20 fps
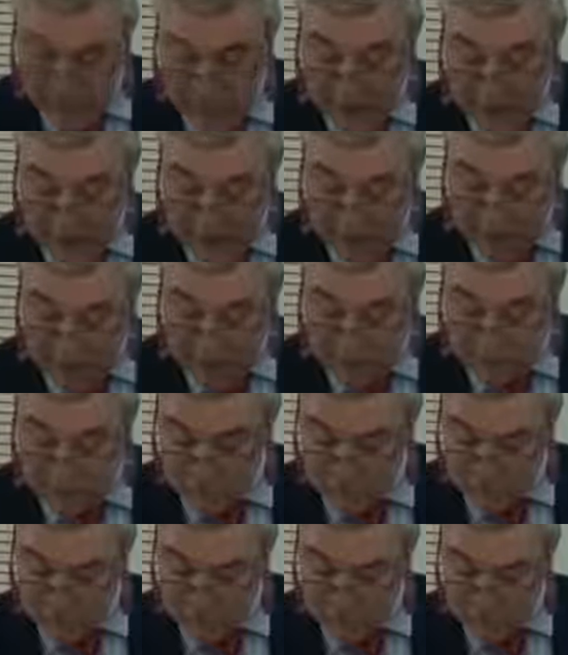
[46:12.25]
Other parts
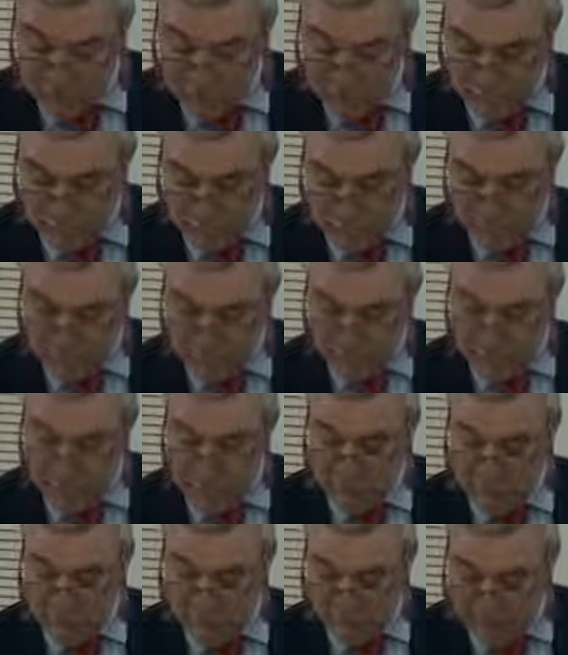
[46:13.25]
of the roof have
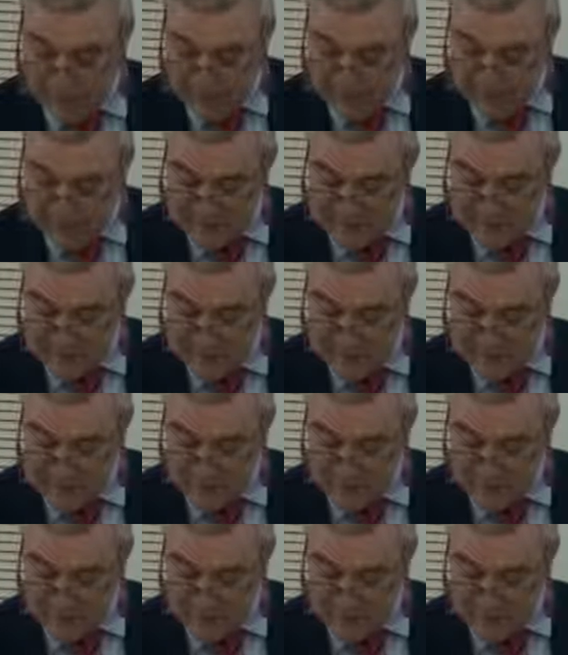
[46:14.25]
been replaced